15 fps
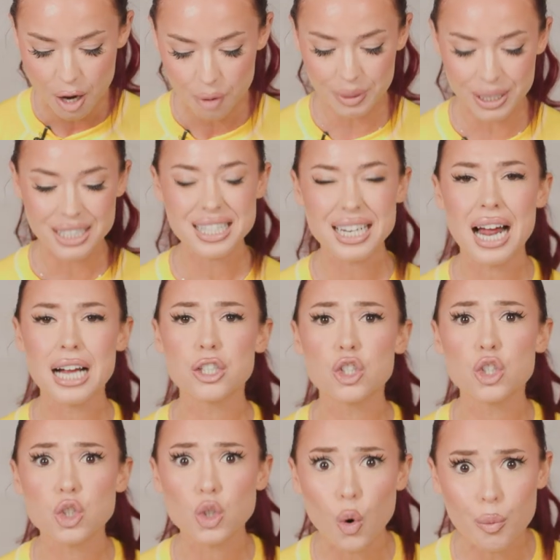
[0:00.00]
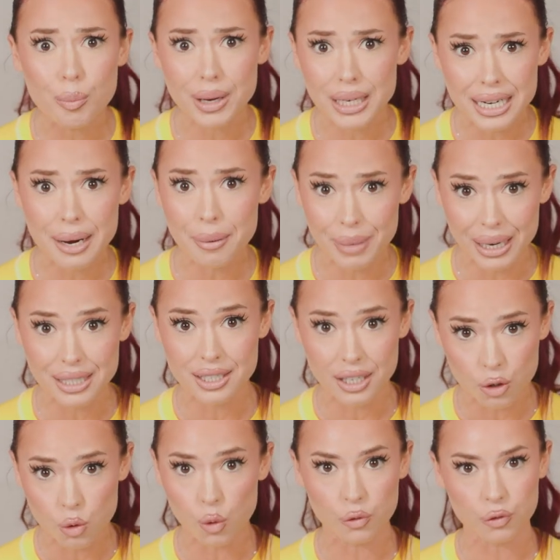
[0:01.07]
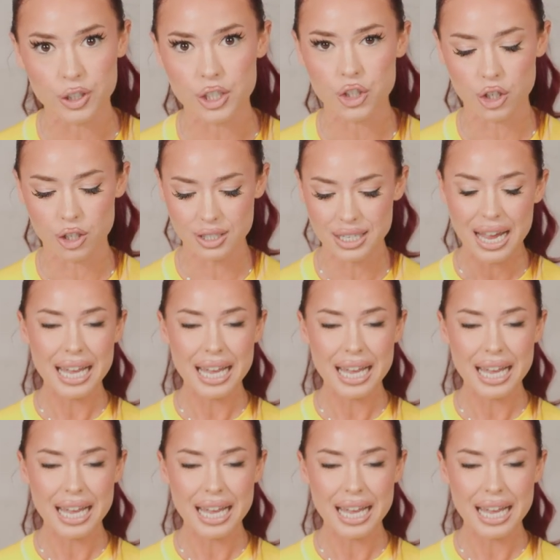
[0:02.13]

because it has so many amazing cool features.